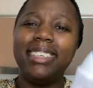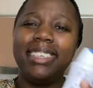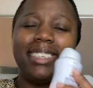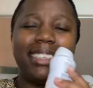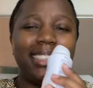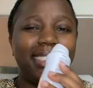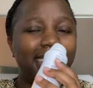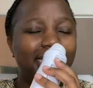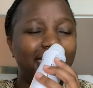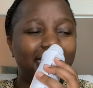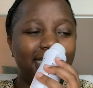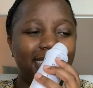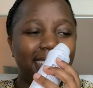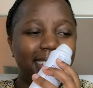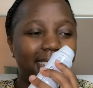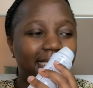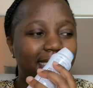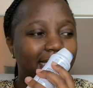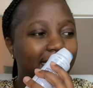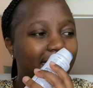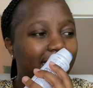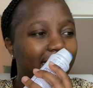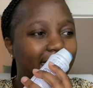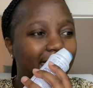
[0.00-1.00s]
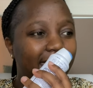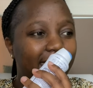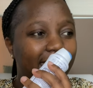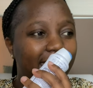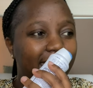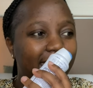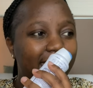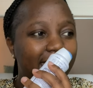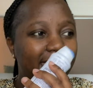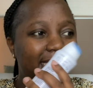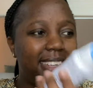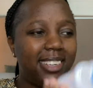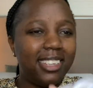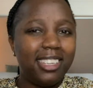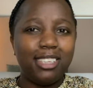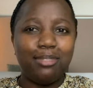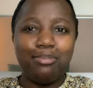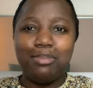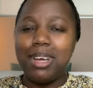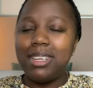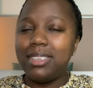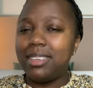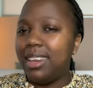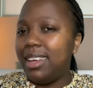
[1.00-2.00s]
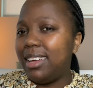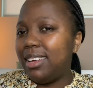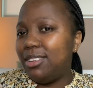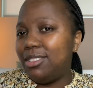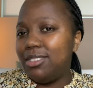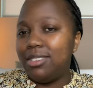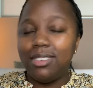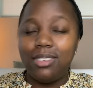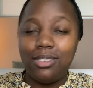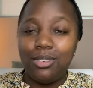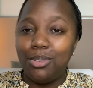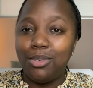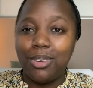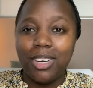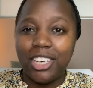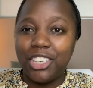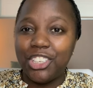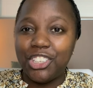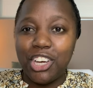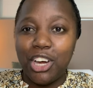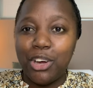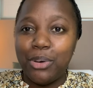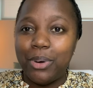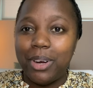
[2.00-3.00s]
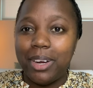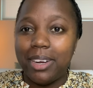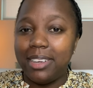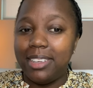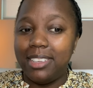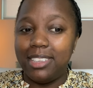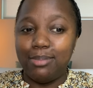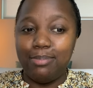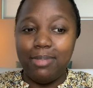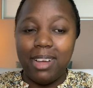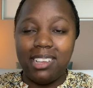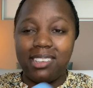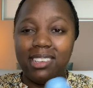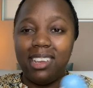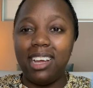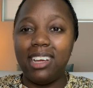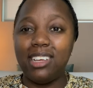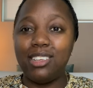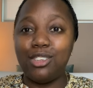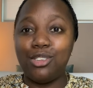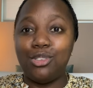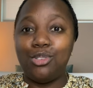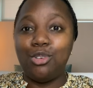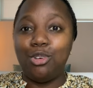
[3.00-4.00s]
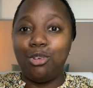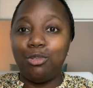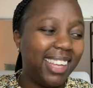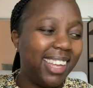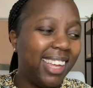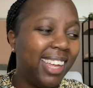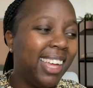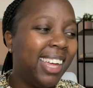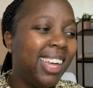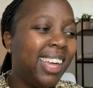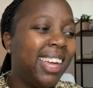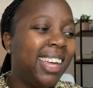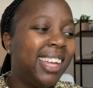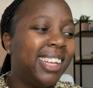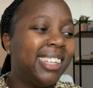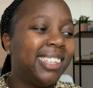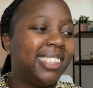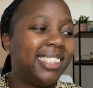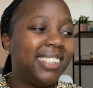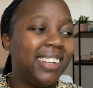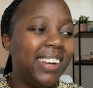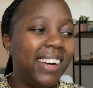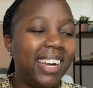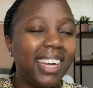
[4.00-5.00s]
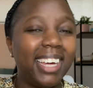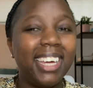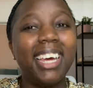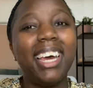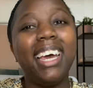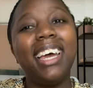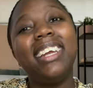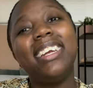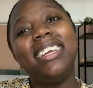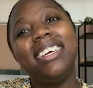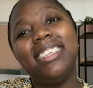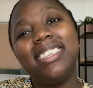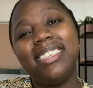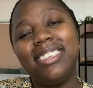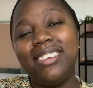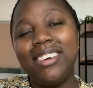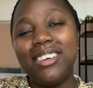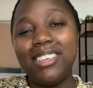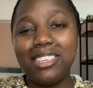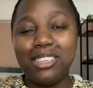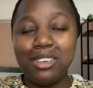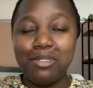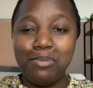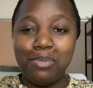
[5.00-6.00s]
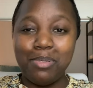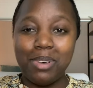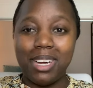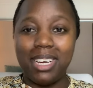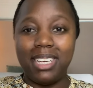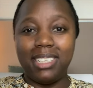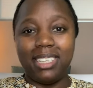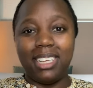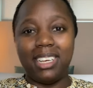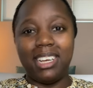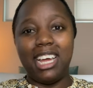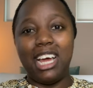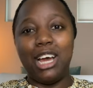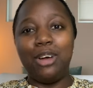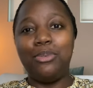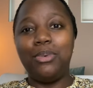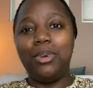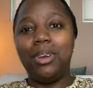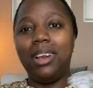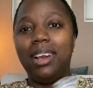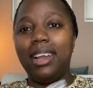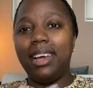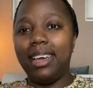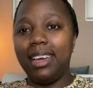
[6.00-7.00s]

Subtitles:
scent. It just smells like you just took a shower. It smells like soap. So again, it's no surprise that I would